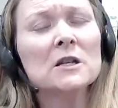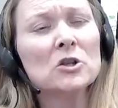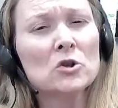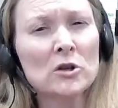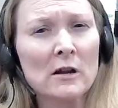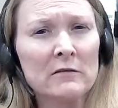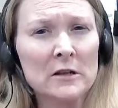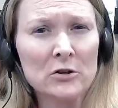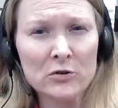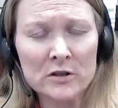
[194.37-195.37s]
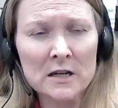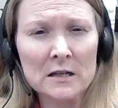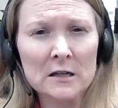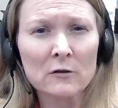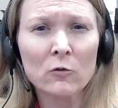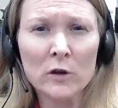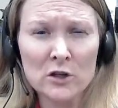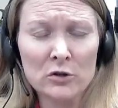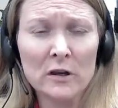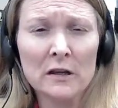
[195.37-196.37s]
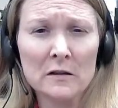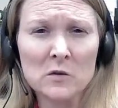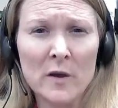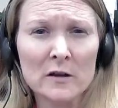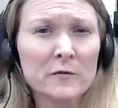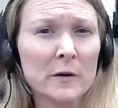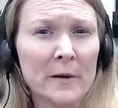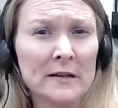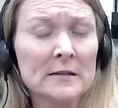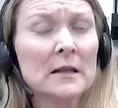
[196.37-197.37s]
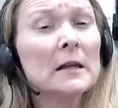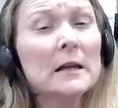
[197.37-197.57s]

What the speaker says: and you should have an understanding of what you can expect from us.